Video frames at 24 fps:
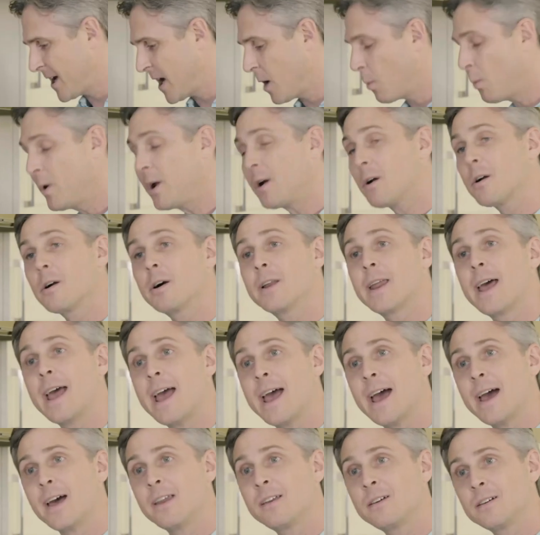And we are gonna
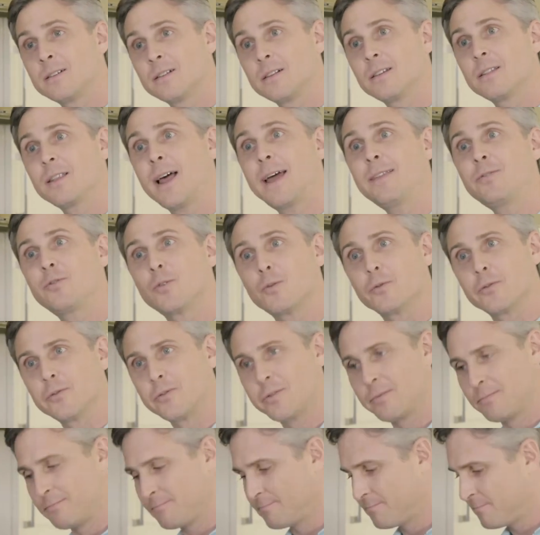add
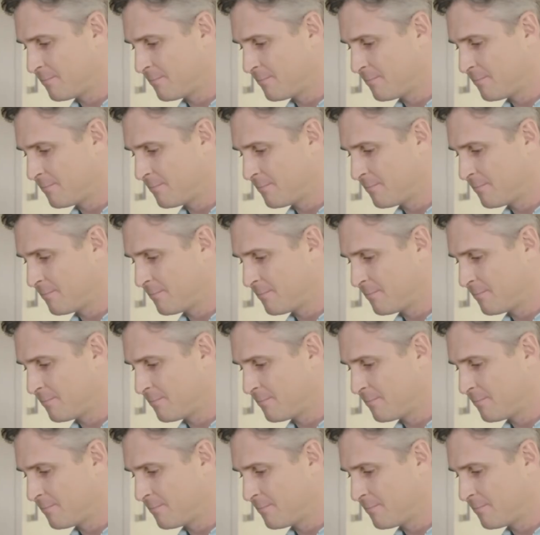lentils.